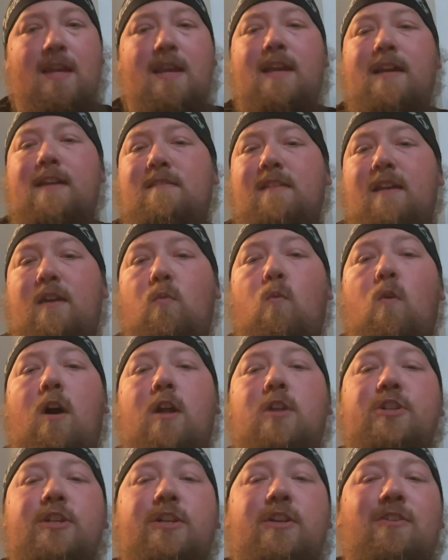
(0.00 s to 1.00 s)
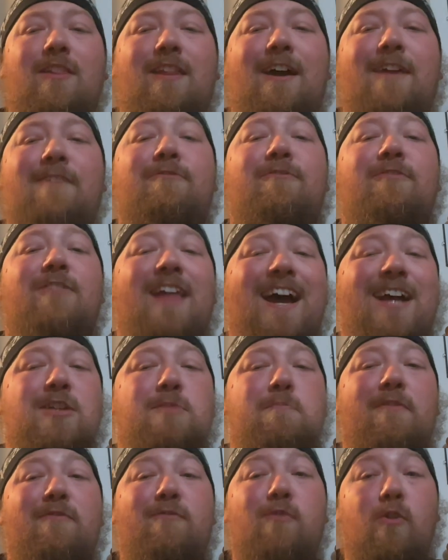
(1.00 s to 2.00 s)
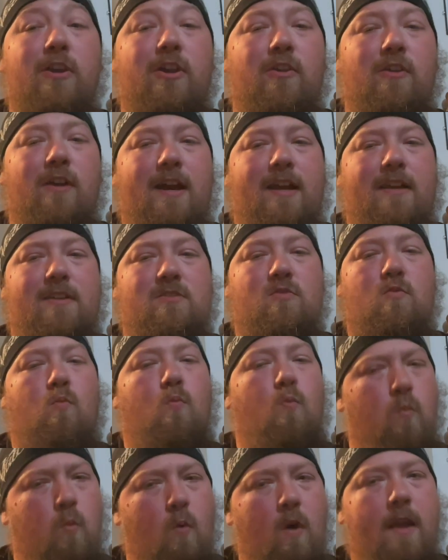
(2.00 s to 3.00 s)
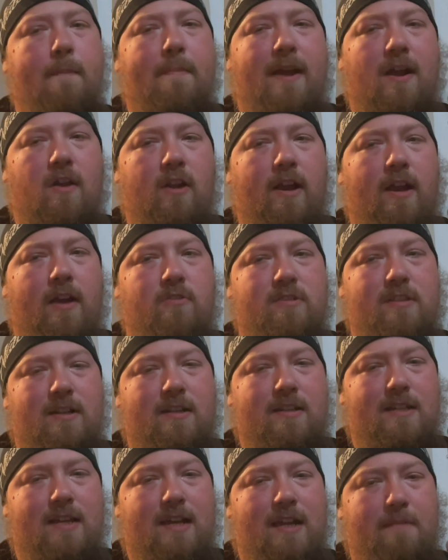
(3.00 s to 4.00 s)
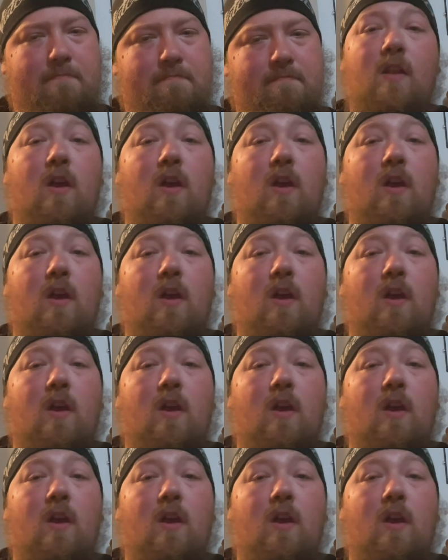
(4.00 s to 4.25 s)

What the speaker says: It's like watching your life flash before your eyes, one powerhouse at a time.